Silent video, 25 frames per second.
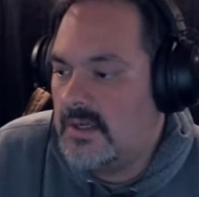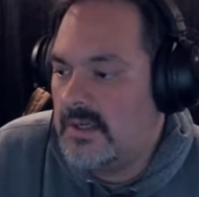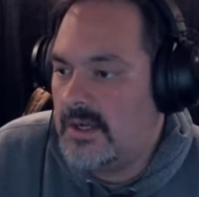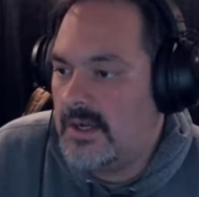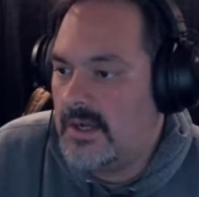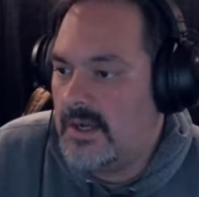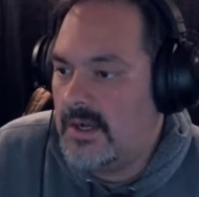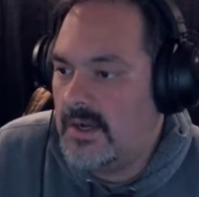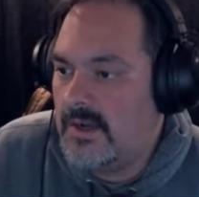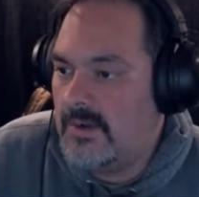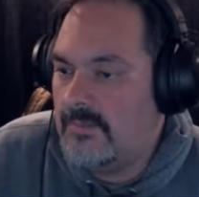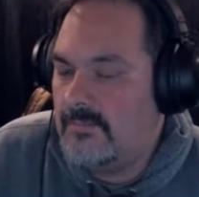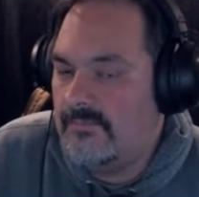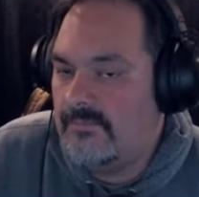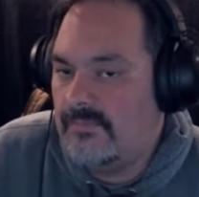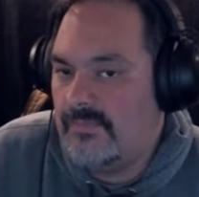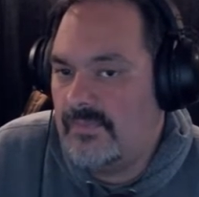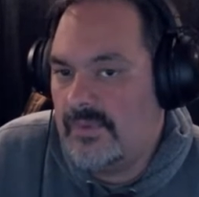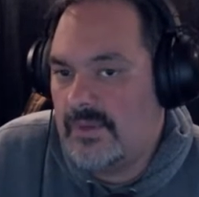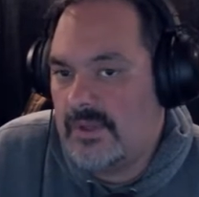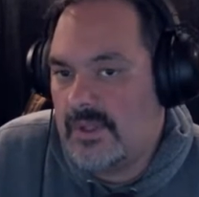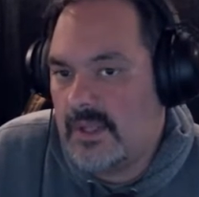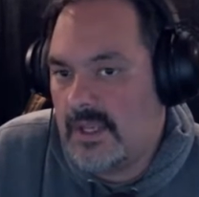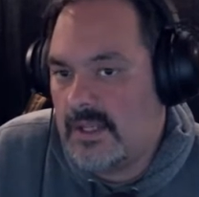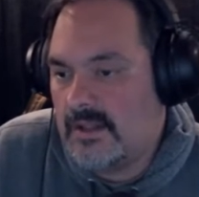Um,
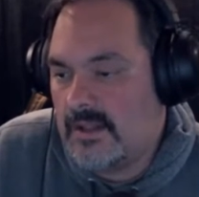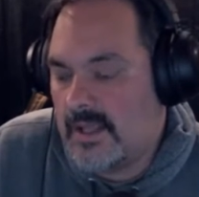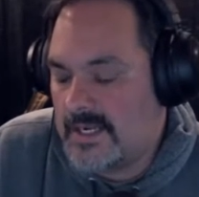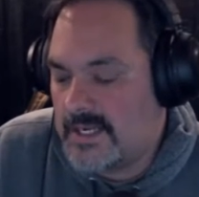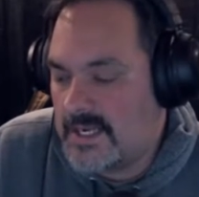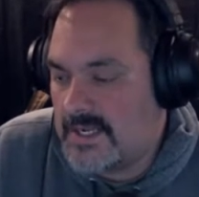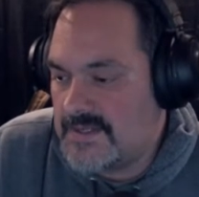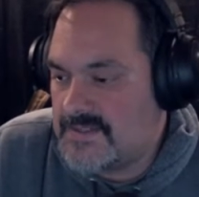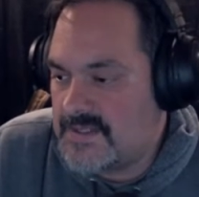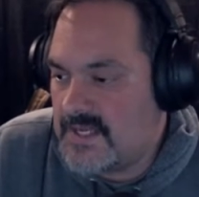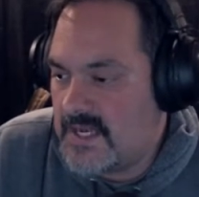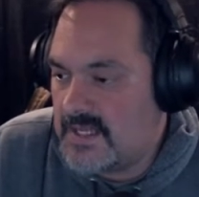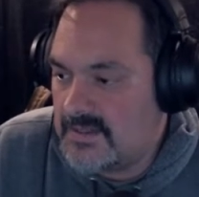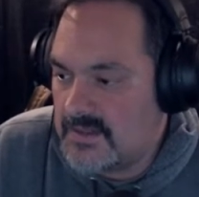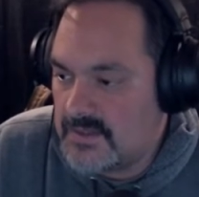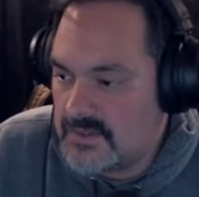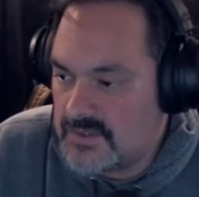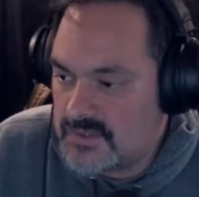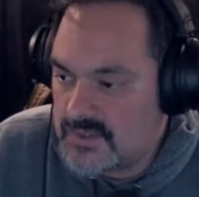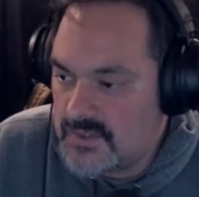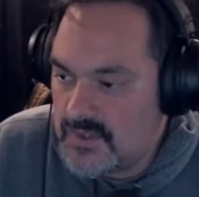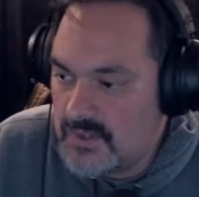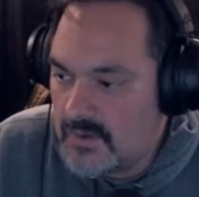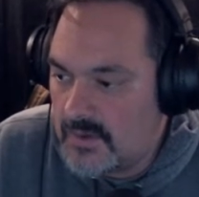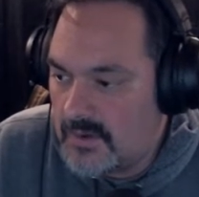and like I said, there's
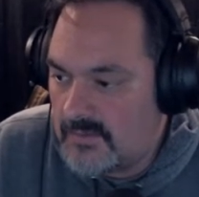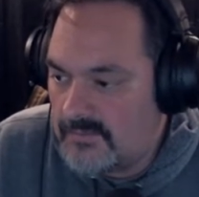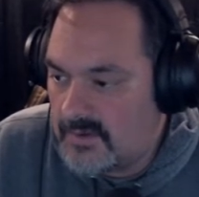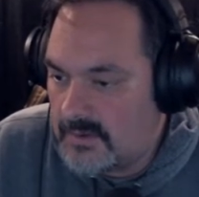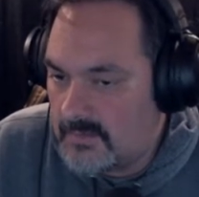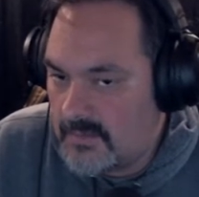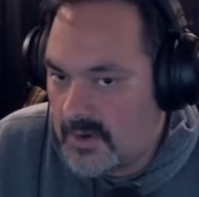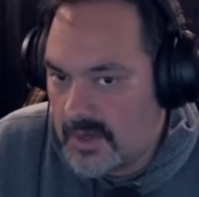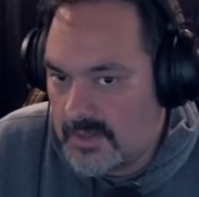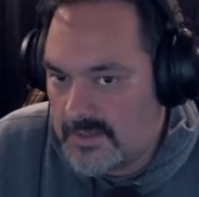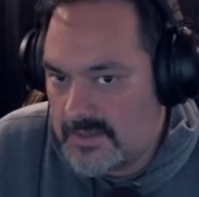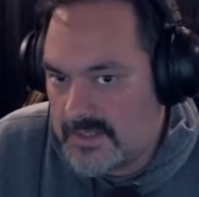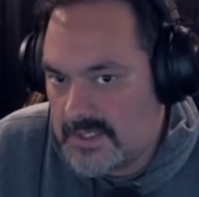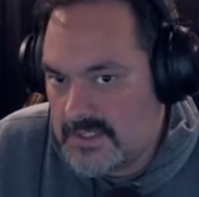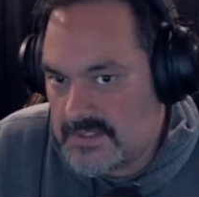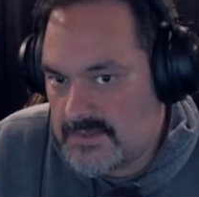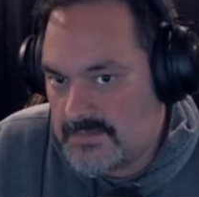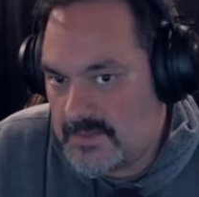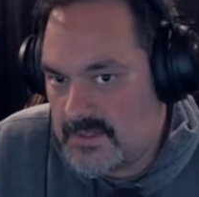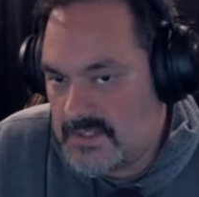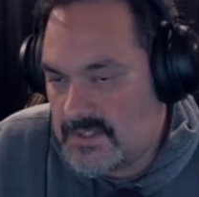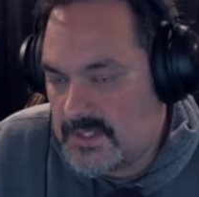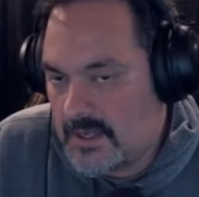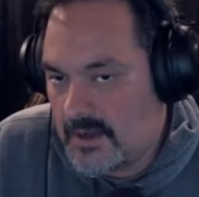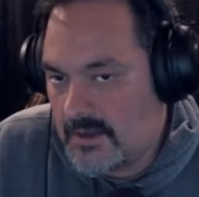two of them on this
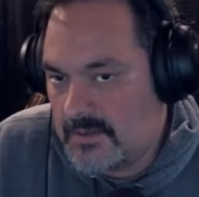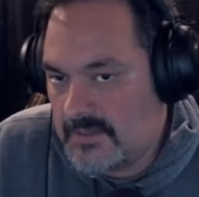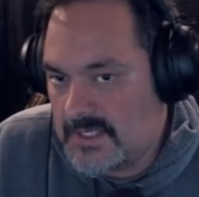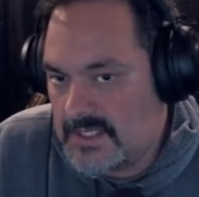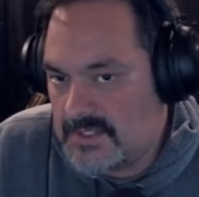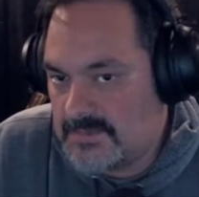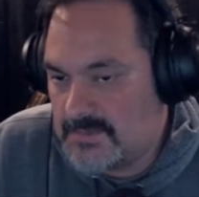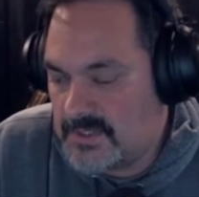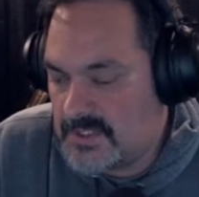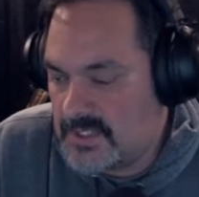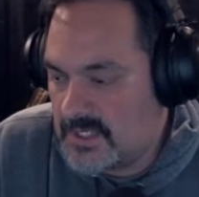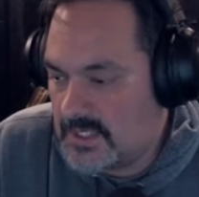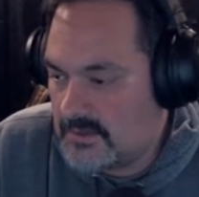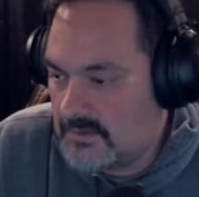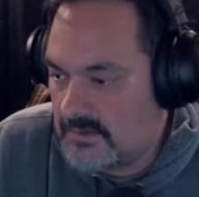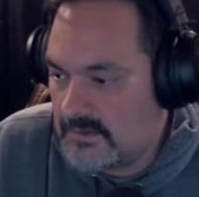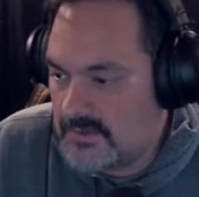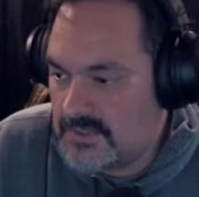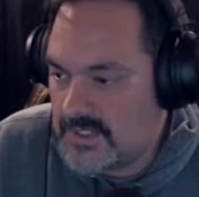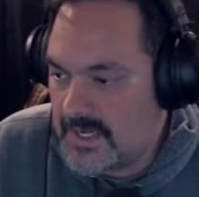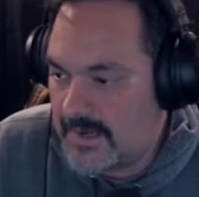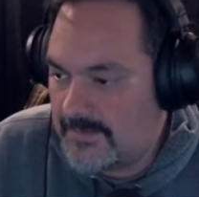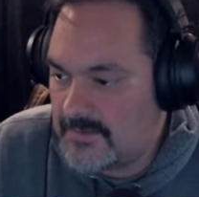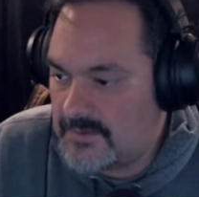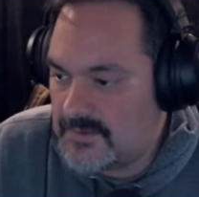on these particular
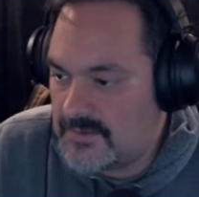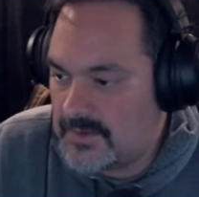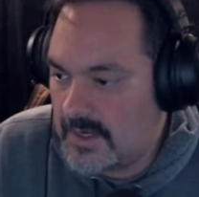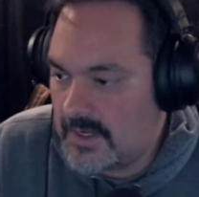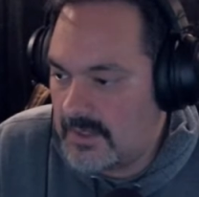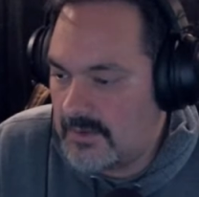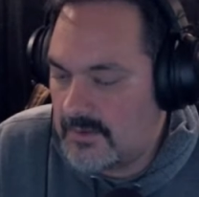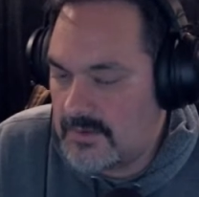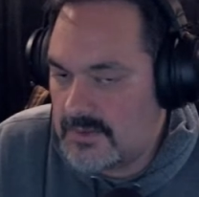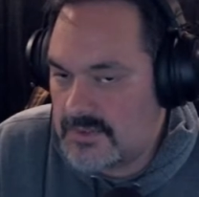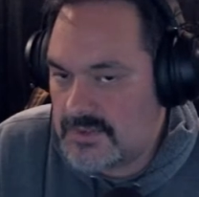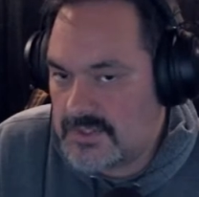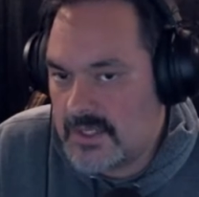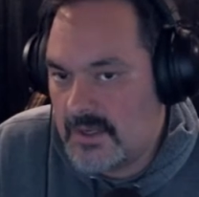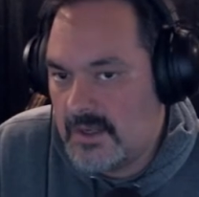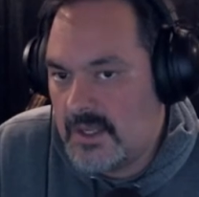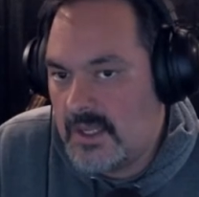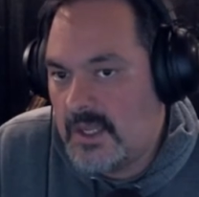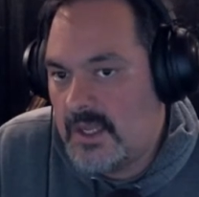type of trailers,